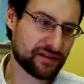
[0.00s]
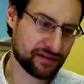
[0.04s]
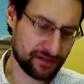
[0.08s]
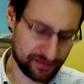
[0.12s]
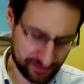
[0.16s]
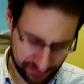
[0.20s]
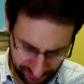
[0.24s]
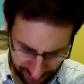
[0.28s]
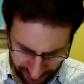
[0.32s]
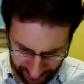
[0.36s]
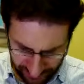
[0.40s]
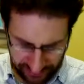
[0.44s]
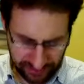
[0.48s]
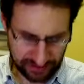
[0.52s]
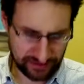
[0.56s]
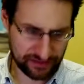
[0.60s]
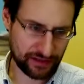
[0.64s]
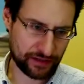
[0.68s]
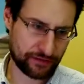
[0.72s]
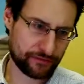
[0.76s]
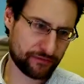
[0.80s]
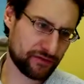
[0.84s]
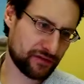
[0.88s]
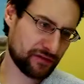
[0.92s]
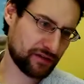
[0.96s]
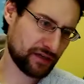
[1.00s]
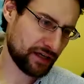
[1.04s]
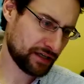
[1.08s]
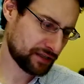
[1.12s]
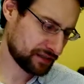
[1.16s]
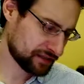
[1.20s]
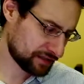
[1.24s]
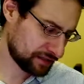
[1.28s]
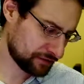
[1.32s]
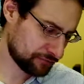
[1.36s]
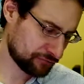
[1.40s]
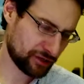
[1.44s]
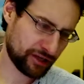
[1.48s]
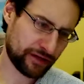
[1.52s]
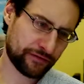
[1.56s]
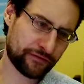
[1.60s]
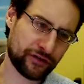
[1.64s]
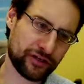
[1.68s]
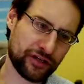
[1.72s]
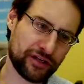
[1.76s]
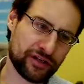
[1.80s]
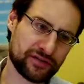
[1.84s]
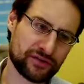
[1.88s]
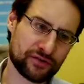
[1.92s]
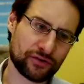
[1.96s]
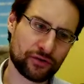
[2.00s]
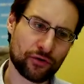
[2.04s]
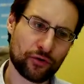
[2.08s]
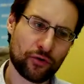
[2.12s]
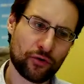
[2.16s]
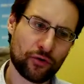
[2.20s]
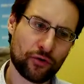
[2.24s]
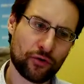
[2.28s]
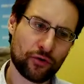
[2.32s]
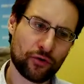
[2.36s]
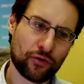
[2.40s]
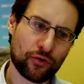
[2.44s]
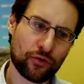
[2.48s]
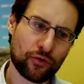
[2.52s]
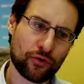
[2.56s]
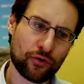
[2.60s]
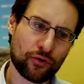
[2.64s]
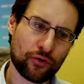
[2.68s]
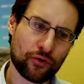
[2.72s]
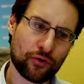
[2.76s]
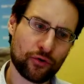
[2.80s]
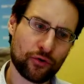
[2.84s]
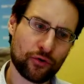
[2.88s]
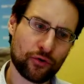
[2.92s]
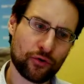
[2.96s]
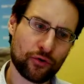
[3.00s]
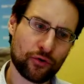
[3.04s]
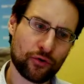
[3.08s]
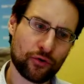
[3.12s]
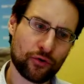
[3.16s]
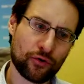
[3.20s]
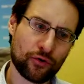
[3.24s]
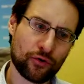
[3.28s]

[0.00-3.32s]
it 7, 8, 9, whatever years ago. And